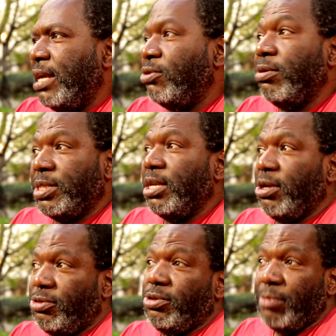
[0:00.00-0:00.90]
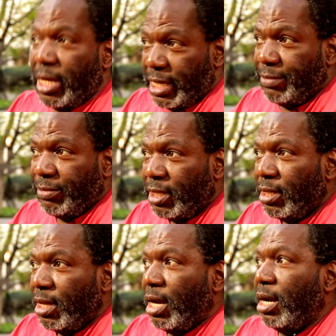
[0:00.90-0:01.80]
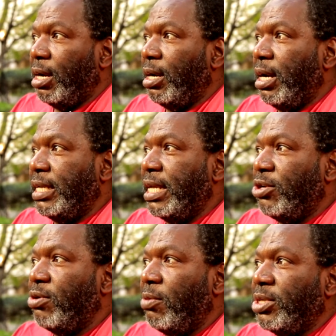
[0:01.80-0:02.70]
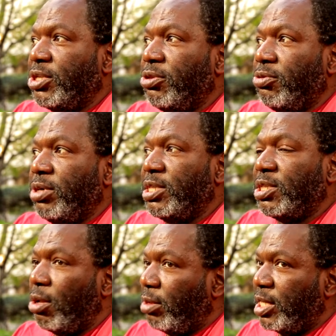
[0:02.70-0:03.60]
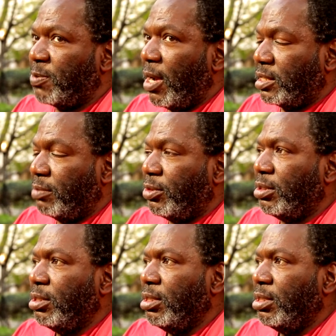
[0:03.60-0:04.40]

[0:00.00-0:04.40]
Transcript: I knew I was going to go through the money, and I knew I wanted to go through it as slowly as possible.